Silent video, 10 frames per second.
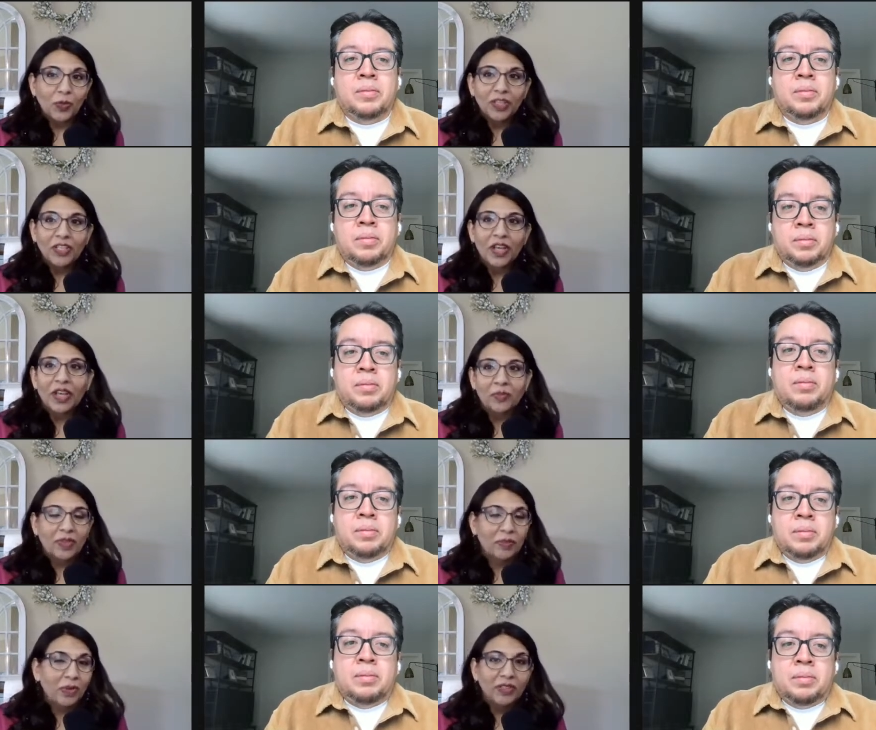Speaker 1: working on
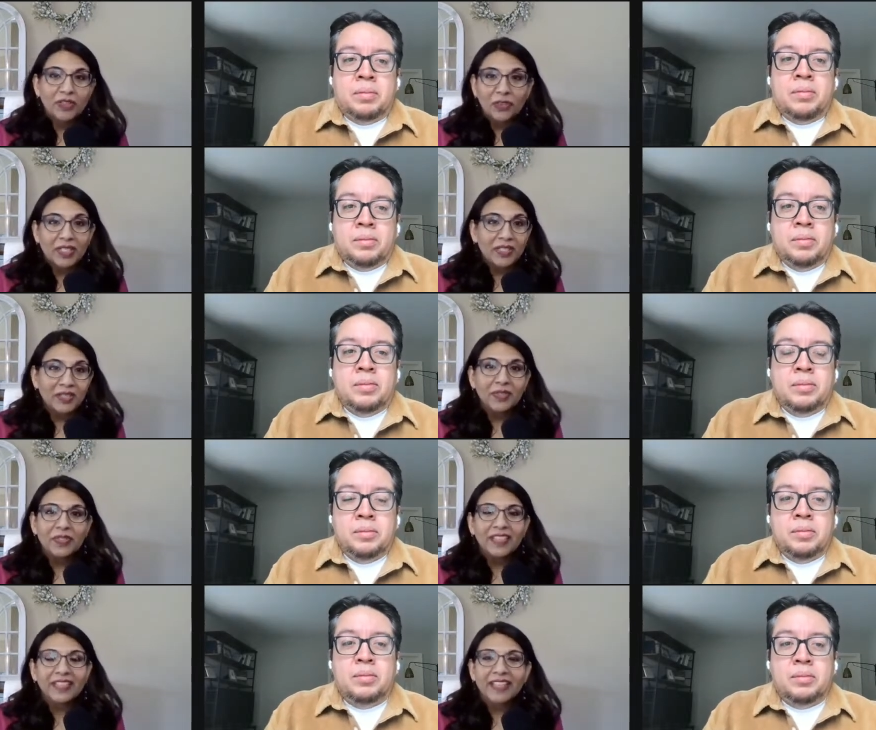with Market Street
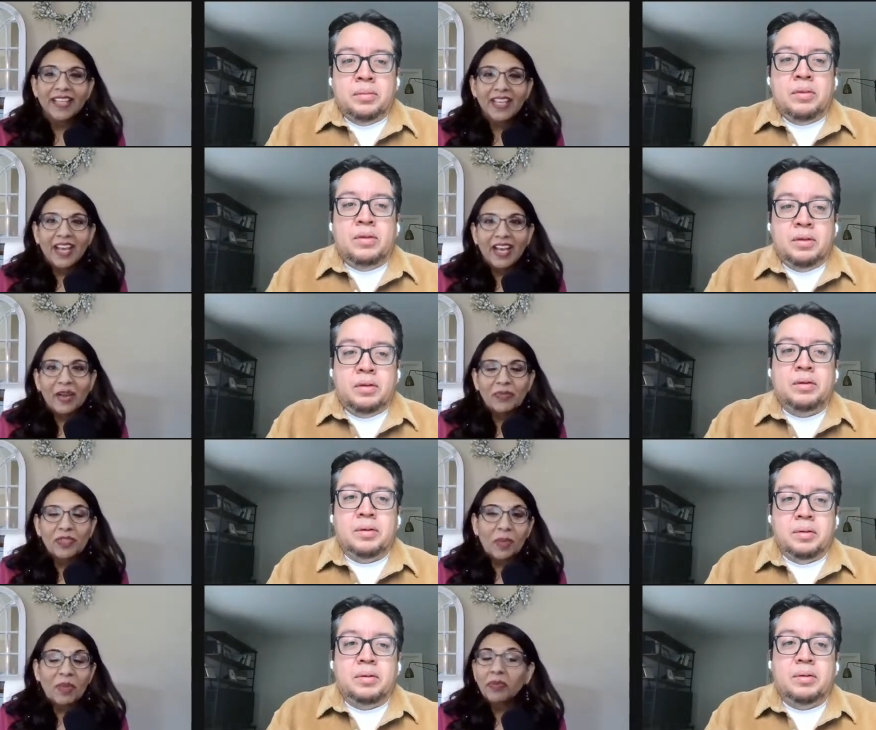Consultants, um,
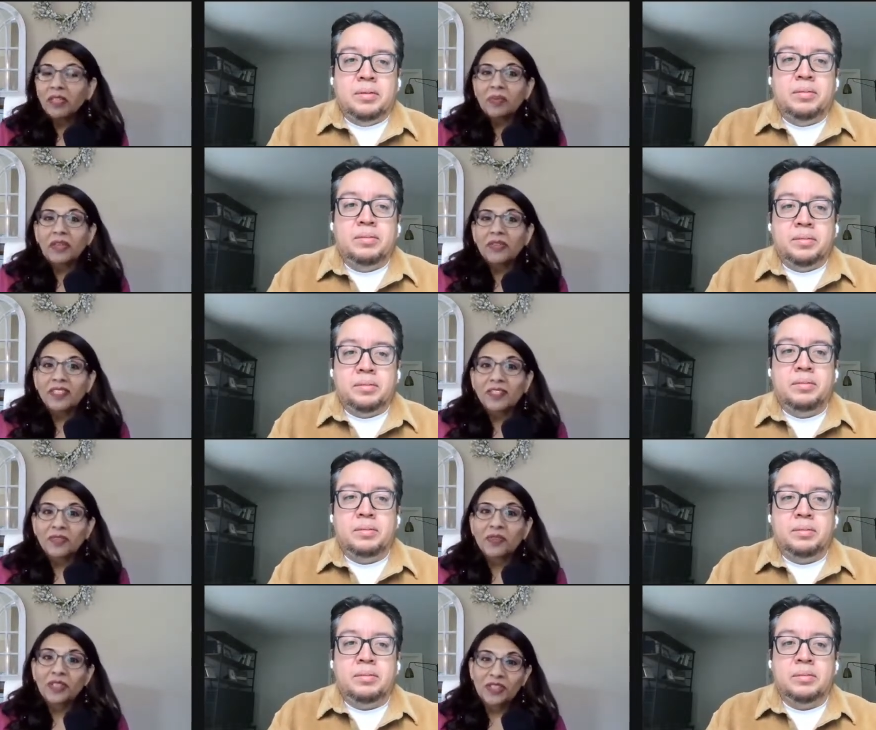so that people get a better
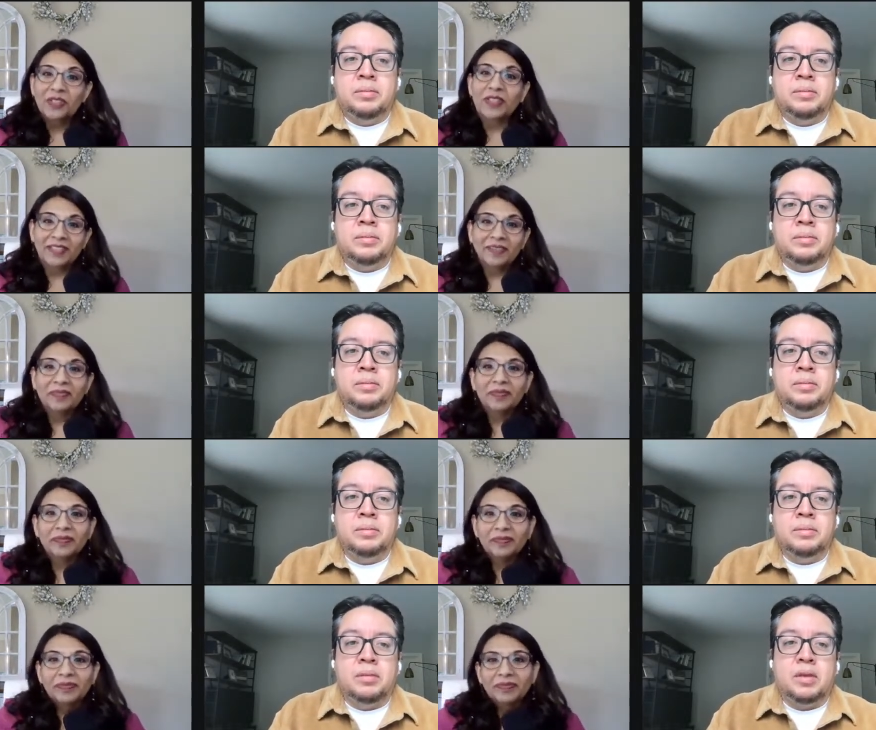sense of what you're doing.
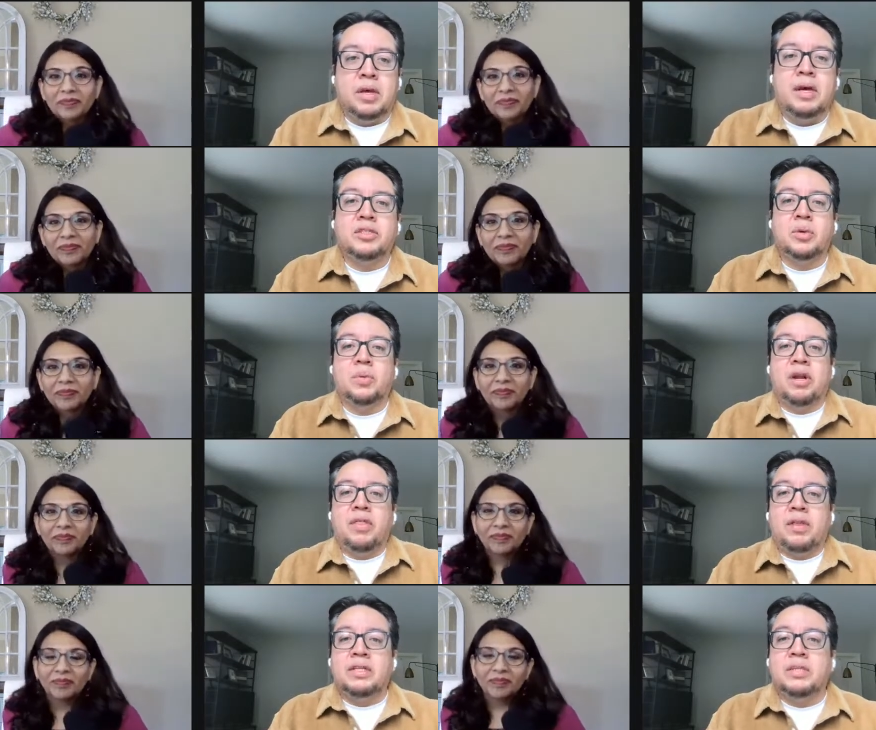
Speaker 2: Yeah. So one
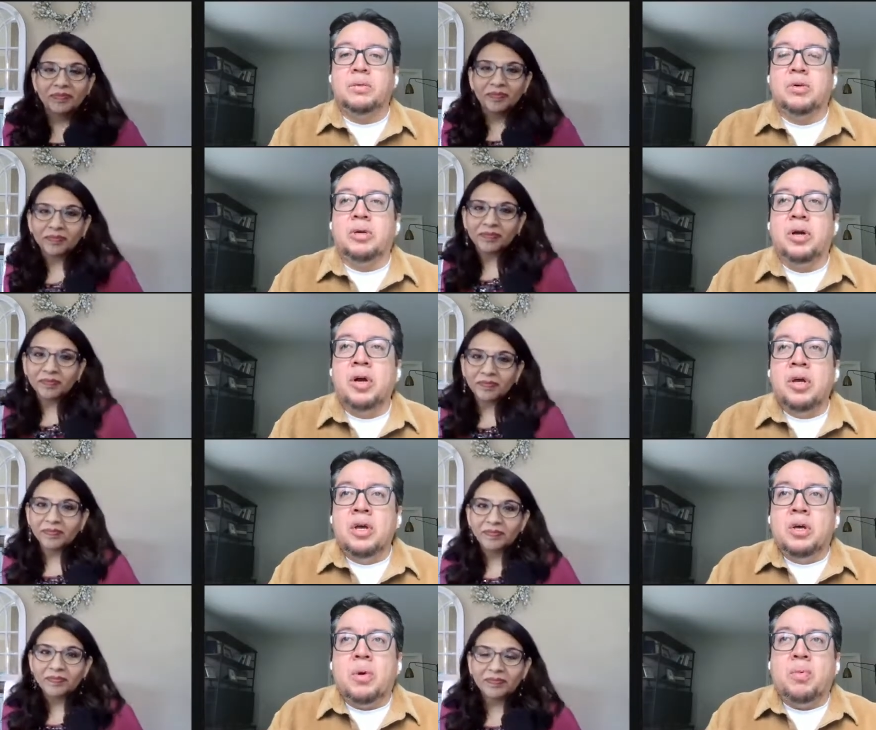of the things that we're
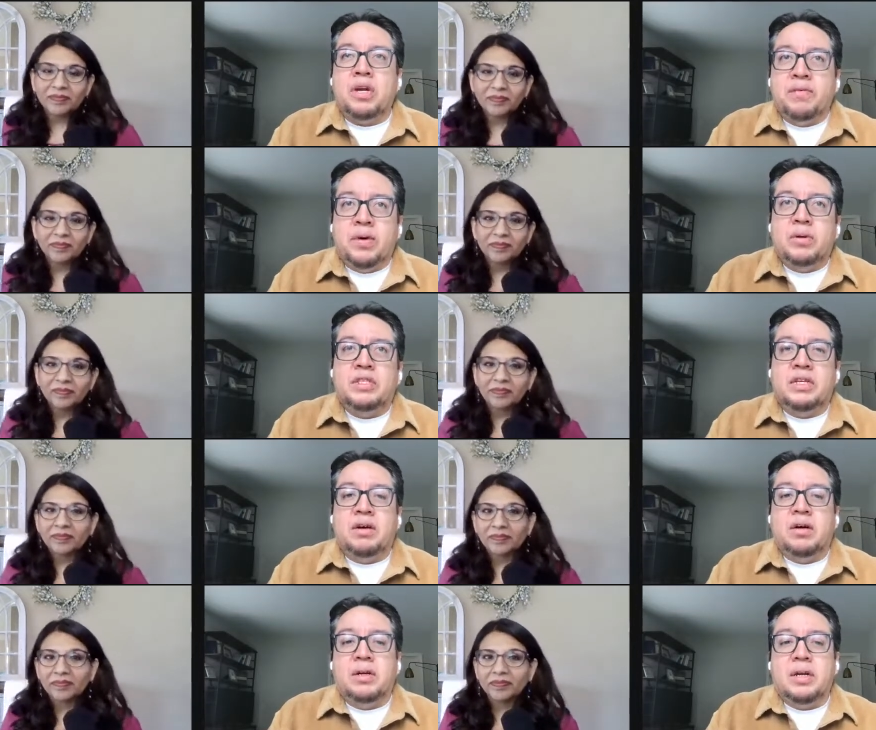we're really
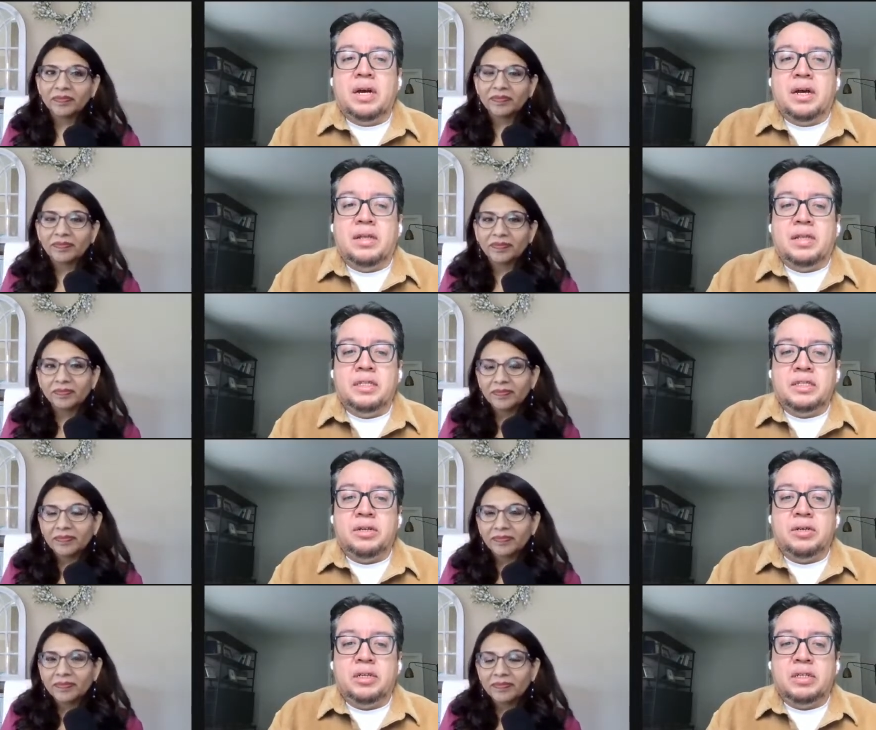focusing on uh, this
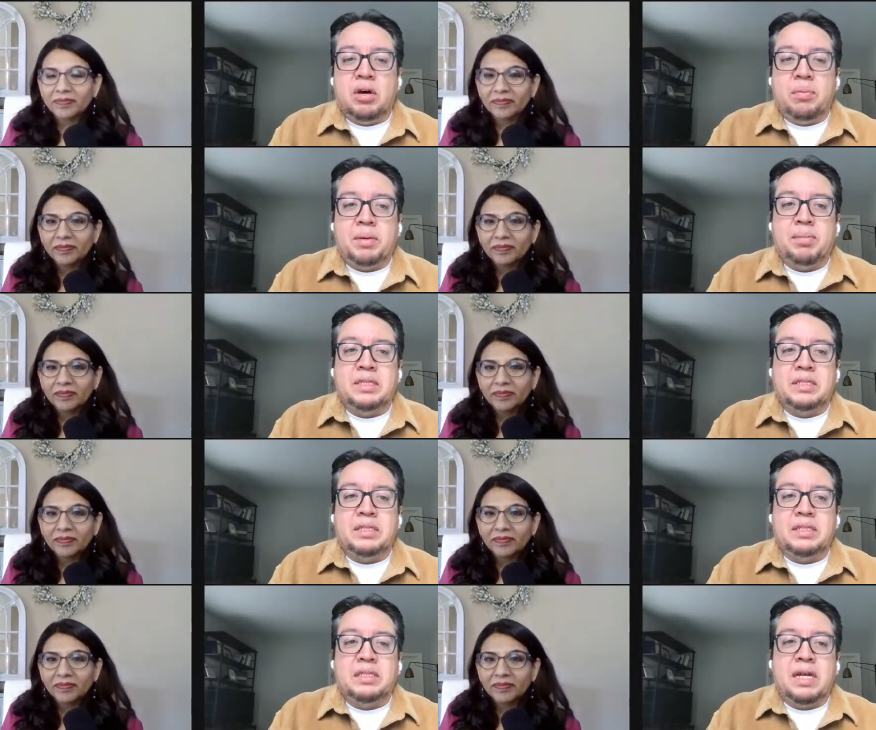year is helping
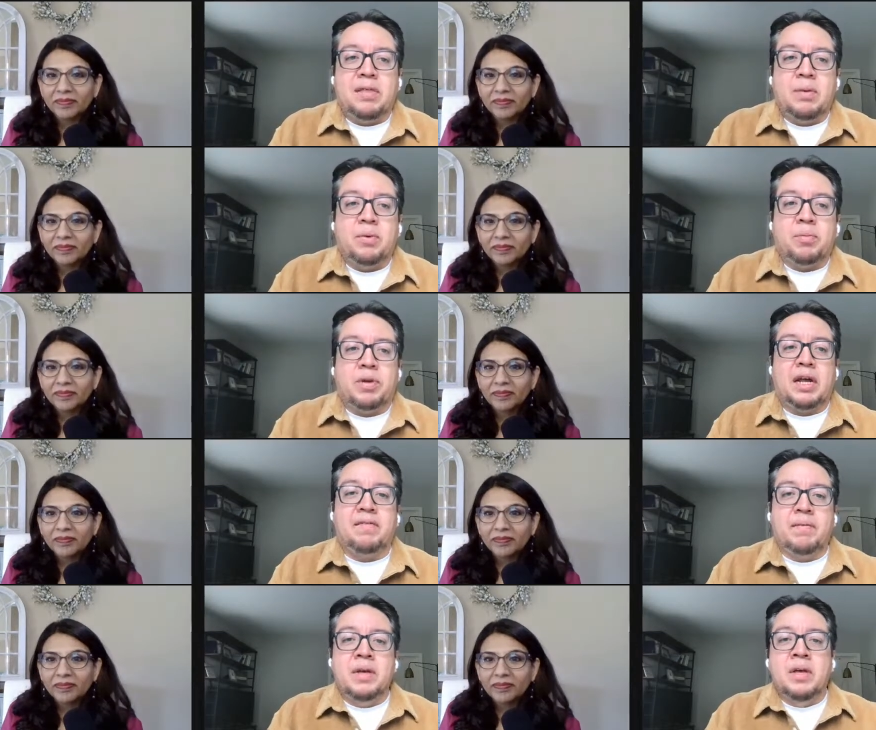businesses. Now that we're kind of